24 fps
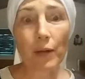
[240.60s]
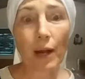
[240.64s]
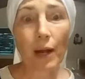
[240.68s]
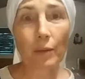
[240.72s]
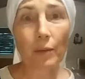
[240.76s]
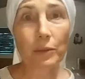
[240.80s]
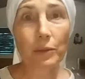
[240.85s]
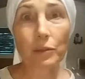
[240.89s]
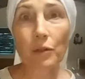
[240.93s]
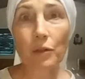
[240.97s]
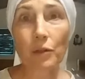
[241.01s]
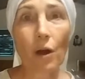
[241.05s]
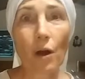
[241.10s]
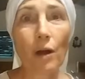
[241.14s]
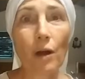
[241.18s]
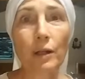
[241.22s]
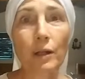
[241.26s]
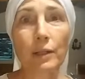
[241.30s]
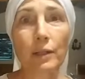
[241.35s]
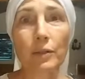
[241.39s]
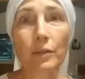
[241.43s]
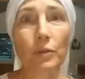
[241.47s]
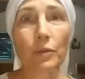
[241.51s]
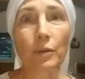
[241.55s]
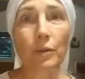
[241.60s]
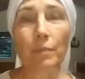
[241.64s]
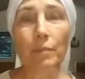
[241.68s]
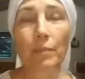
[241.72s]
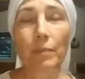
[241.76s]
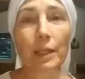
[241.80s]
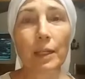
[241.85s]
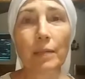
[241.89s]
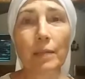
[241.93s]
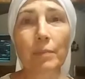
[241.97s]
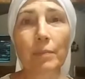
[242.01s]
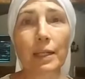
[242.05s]
I was talking to
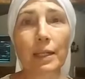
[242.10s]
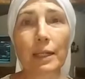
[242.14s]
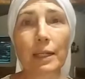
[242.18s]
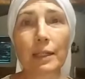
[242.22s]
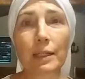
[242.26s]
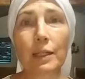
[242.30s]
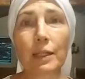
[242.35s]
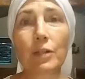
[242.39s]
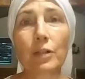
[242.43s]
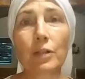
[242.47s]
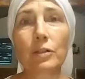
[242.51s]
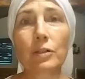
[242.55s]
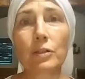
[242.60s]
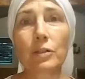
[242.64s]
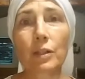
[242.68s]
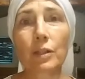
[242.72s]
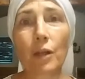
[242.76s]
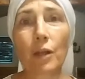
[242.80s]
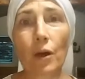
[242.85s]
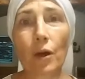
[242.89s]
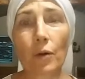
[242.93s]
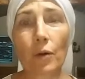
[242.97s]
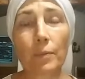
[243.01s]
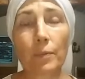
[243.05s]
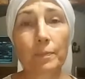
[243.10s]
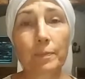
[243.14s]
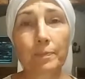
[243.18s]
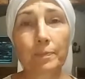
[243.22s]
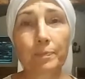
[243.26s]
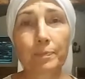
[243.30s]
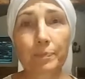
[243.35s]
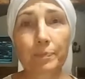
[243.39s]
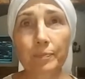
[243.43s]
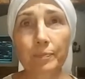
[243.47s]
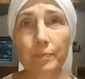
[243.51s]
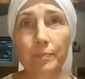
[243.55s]
him many, many years ago,
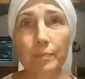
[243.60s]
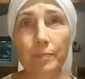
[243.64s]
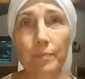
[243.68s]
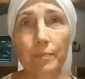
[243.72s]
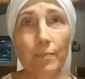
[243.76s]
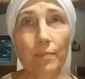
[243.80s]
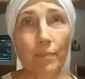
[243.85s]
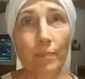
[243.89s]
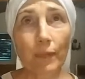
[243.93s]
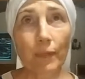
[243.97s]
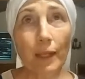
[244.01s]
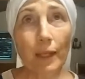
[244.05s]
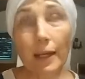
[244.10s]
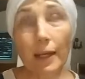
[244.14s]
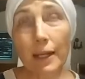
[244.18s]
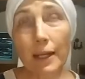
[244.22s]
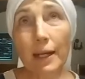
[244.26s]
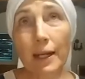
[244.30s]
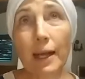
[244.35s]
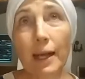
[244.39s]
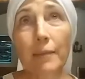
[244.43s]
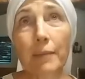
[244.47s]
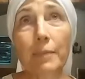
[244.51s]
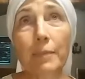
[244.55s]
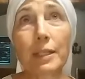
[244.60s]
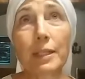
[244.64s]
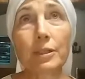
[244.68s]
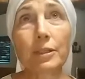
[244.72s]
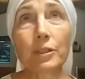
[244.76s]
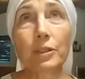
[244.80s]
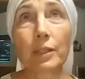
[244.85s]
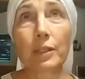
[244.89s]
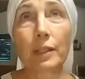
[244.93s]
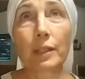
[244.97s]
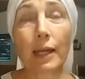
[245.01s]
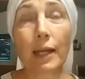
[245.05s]
and I
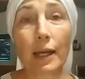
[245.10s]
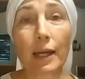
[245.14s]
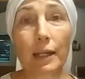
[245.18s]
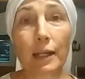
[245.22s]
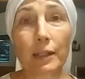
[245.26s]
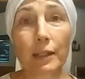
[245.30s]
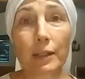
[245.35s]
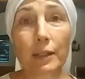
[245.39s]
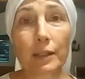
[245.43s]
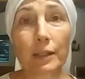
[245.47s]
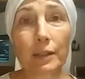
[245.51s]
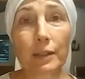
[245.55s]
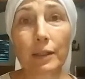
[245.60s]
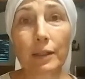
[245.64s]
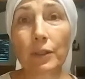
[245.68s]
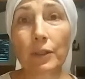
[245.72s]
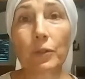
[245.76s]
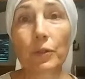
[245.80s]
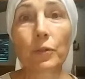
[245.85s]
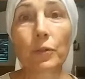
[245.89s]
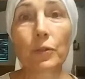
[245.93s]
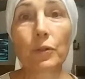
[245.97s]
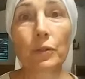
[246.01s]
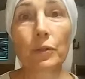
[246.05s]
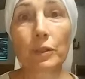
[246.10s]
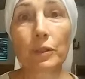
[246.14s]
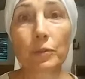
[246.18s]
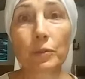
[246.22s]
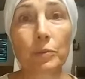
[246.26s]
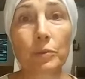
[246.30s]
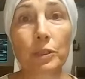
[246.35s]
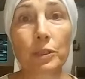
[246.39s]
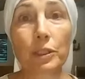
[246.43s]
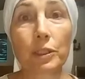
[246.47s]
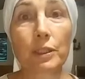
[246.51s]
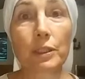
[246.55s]
mentioned that the Eucharist
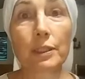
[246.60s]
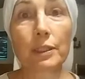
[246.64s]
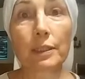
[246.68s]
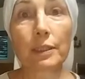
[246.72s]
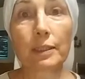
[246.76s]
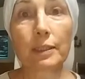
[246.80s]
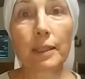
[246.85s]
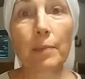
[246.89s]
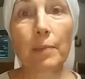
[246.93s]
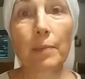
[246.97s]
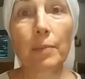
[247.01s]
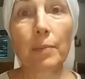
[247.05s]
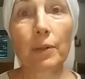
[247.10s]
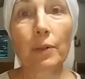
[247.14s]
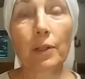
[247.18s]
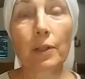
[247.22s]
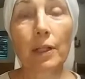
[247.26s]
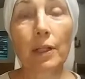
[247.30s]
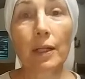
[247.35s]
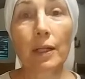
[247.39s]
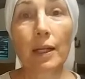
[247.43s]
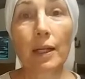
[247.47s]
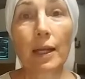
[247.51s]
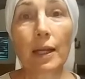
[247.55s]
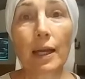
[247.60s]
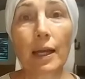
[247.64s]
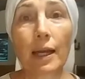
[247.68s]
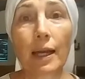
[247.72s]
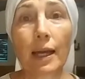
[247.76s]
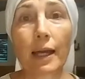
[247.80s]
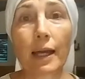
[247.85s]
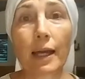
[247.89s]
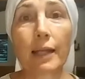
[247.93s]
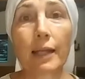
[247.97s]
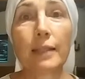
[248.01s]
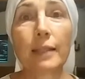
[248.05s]
was just a symbol.
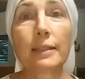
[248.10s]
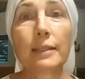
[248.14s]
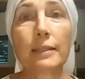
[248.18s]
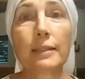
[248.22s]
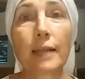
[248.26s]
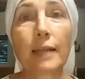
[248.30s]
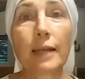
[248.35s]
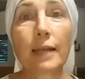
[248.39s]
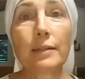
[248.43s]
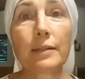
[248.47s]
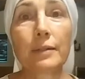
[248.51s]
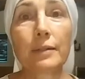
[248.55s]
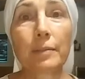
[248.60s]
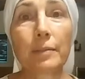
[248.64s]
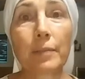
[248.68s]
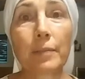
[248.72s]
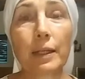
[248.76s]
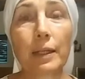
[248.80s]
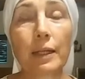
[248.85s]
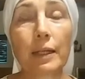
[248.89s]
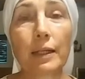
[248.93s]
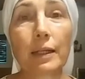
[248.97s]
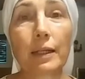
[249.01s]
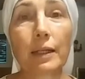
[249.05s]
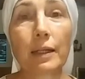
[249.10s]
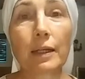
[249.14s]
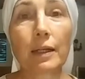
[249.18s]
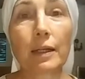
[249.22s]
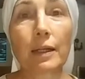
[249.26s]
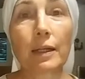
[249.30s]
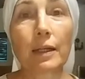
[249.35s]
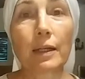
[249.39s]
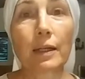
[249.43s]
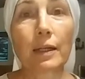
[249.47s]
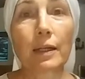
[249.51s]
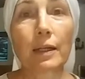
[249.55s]
And he said to me,
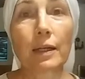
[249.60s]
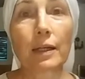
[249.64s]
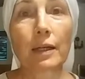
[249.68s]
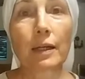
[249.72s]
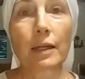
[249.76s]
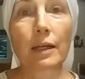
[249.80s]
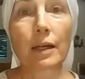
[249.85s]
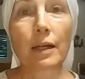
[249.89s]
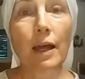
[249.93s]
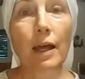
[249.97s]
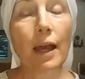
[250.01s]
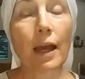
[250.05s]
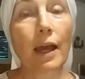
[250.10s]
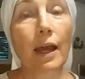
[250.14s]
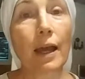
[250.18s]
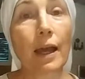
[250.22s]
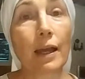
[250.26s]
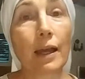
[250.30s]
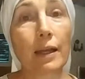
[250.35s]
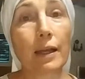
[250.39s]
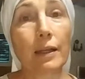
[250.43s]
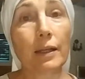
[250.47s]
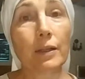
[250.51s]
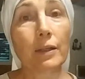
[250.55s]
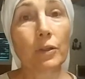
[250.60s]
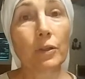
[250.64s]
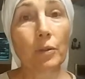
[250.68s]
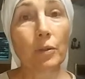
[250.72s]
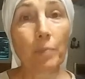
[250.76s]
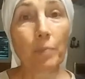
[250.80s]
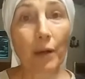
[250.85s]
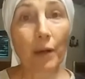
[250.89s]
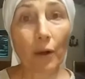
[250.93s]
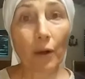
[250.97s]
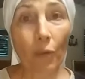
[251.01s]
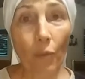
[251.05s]
hey, you
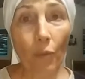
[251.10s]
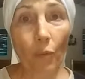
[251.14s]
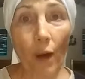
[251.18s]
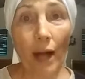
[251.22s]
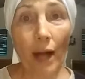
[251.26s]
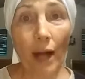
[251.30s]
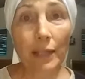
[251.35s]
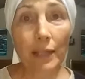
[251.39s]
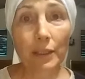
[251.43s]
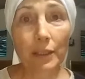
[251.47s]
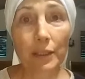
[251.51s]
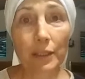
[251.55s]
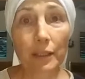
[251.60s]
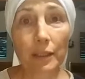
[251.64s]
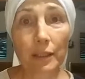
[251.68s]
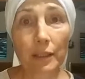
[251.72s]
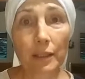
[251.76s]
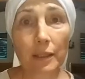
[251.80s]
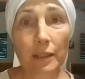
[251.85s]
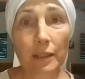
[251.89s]
better watch it.